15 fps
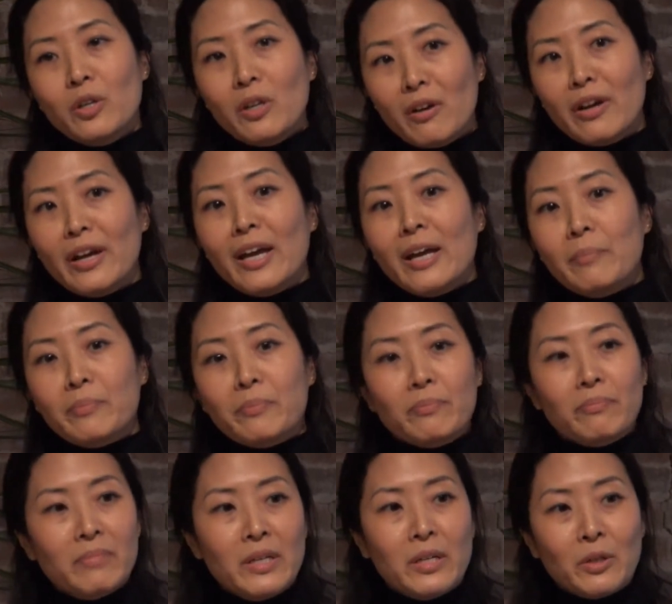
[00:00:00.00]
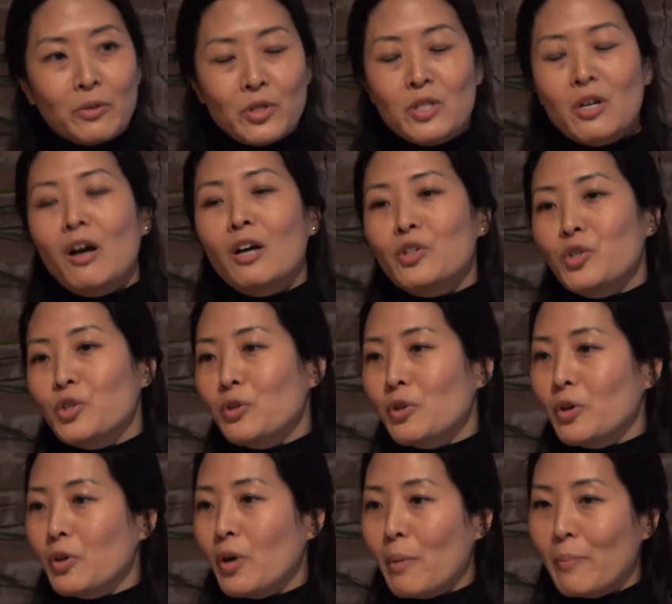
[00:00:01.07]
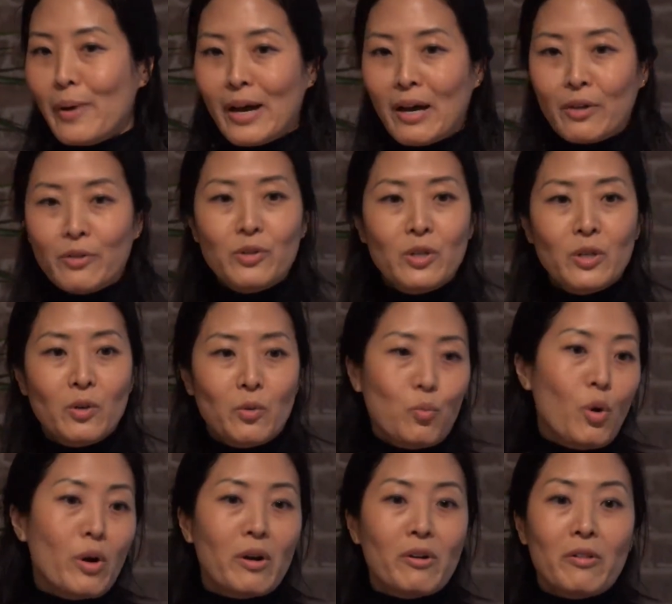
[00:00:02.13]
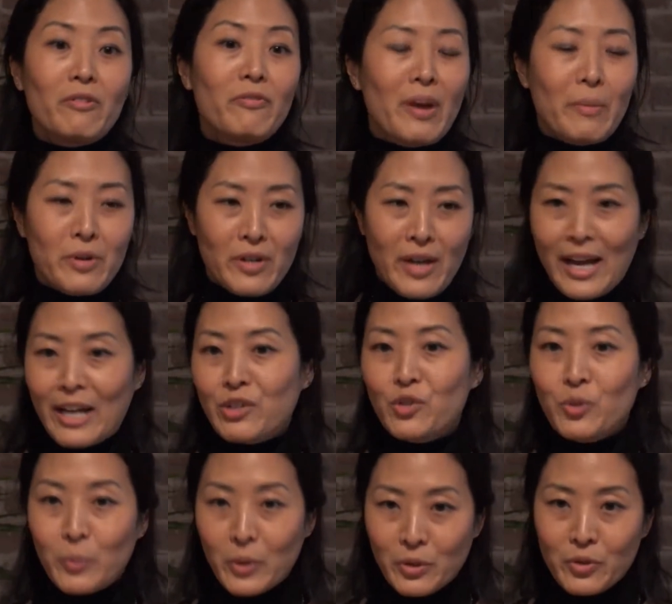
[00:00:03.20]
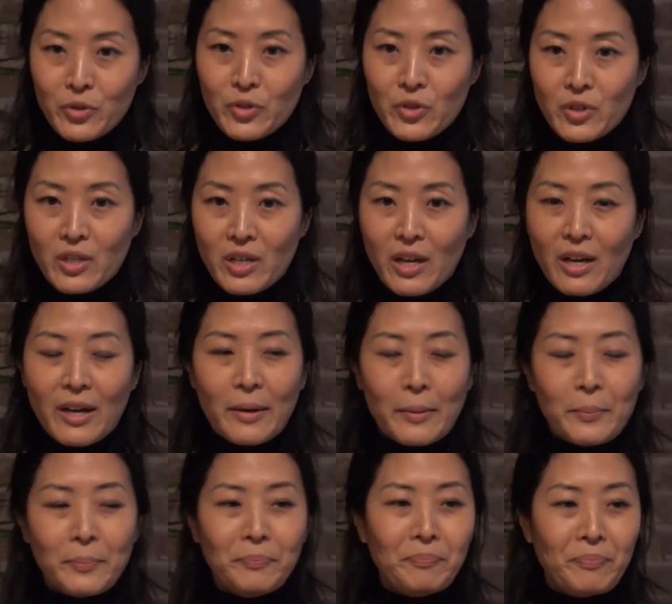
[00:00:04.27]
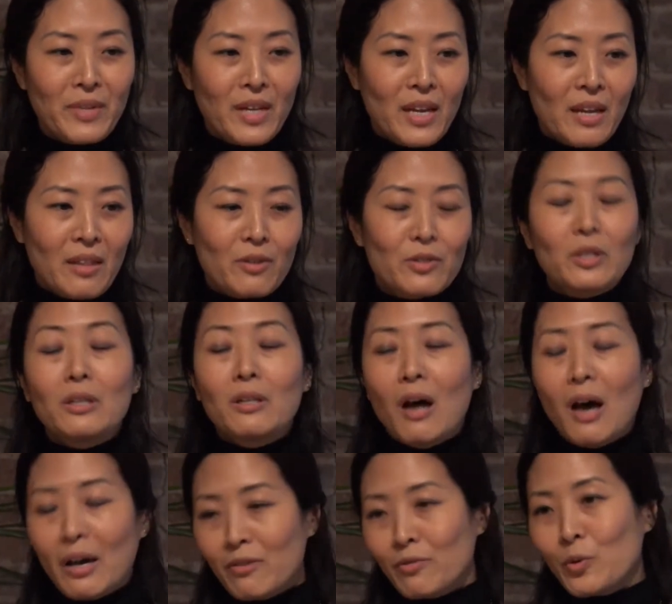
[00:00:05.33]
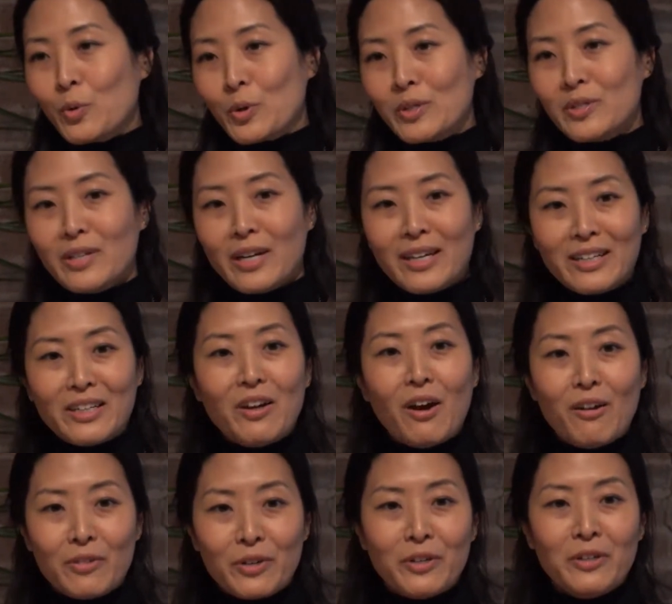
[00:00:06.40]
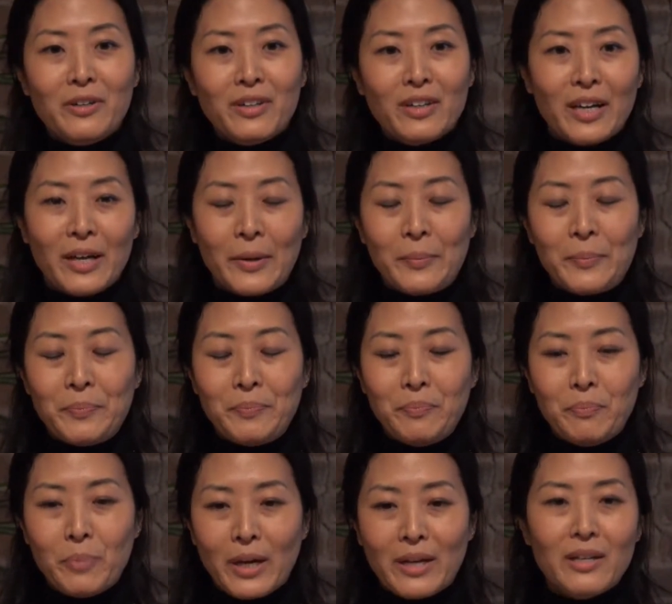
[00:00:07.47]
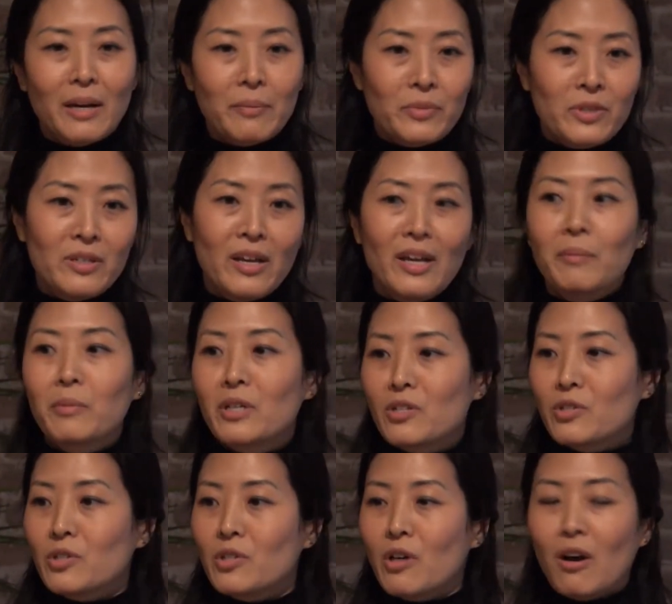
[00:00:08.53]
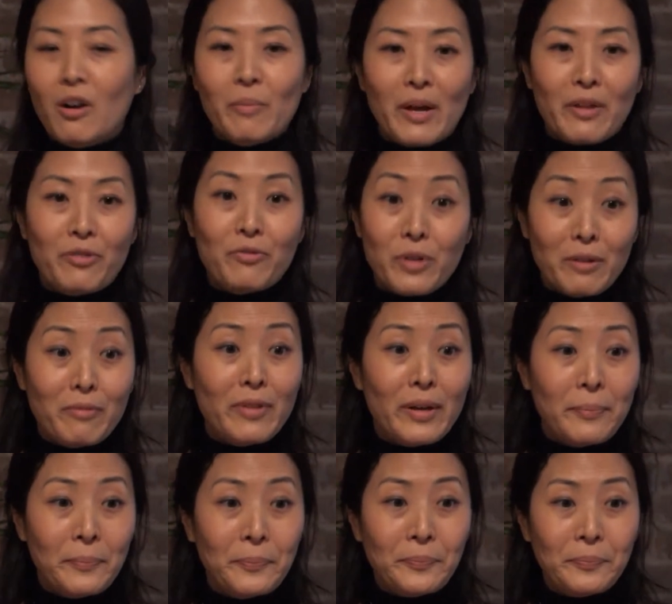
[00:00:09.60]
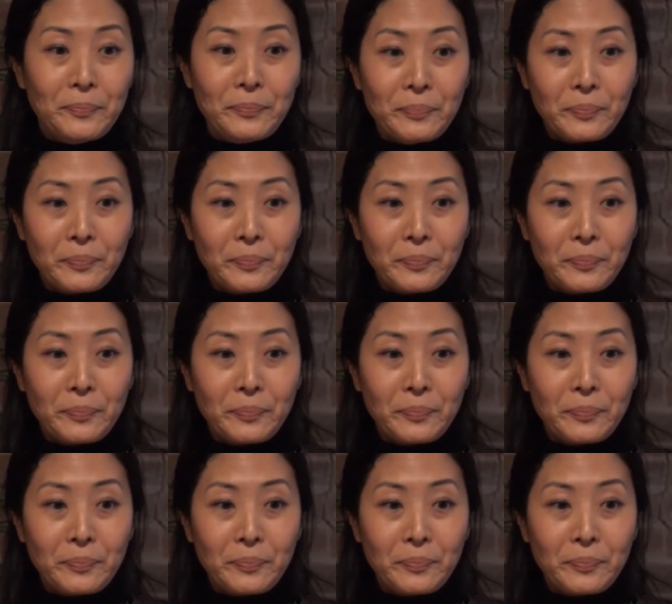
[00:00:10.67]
So here I am, to talk to you about what are the feminine attributes. There's a lot, of course, that I can cover, but today I'm going to just talk about 3 of them.